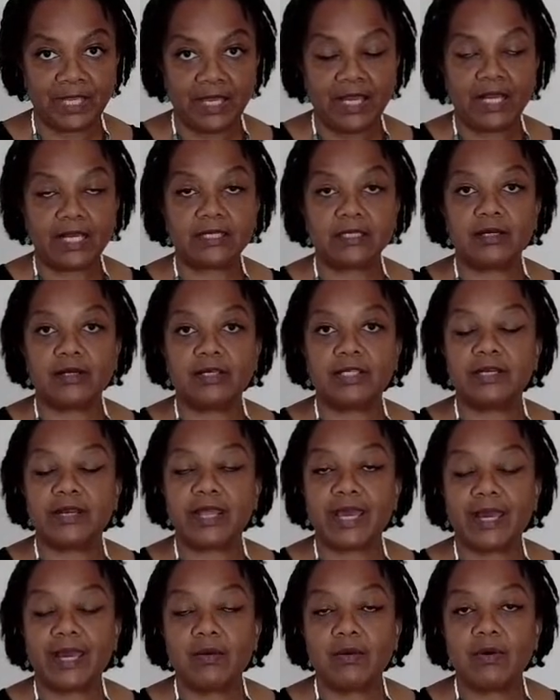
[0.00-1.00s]
And I
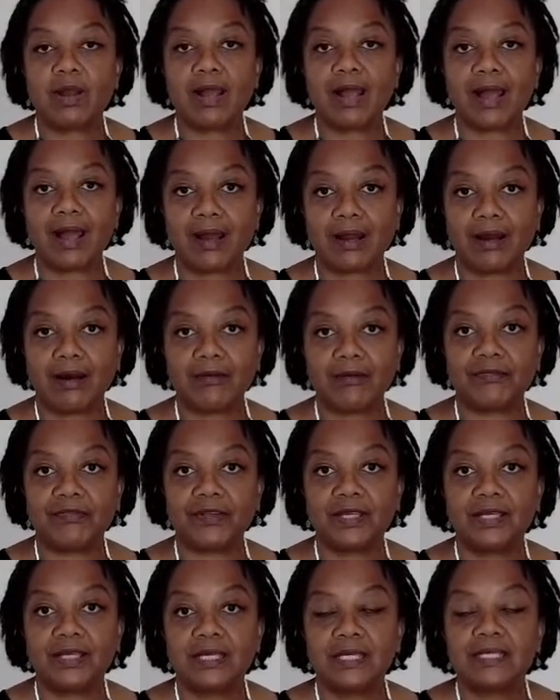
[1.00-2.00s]
now have
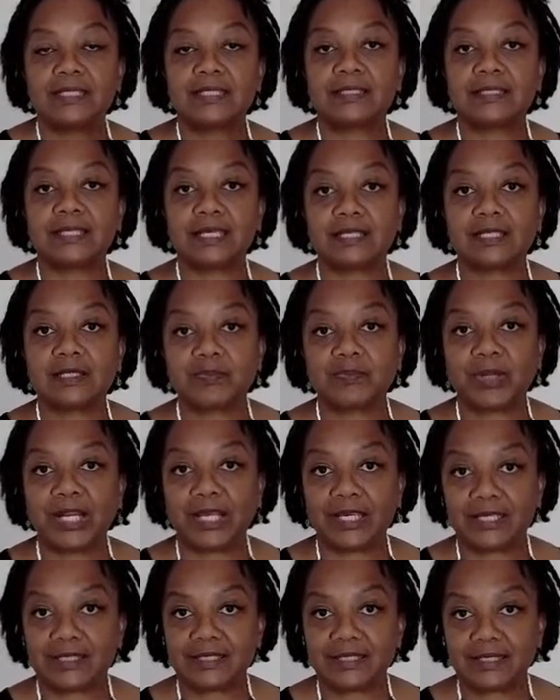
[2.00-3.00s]
6
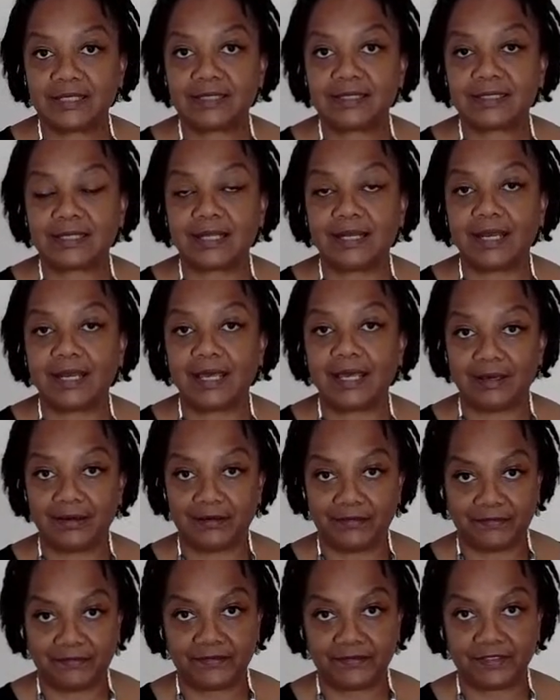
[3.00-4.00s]
places
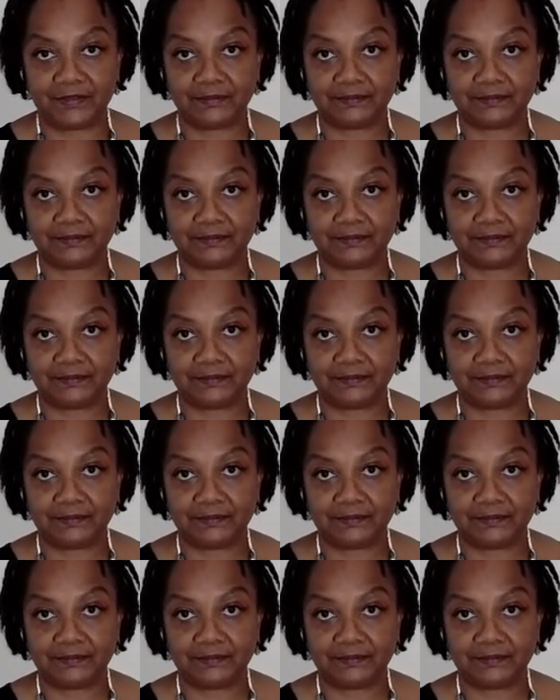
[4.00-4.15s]
left.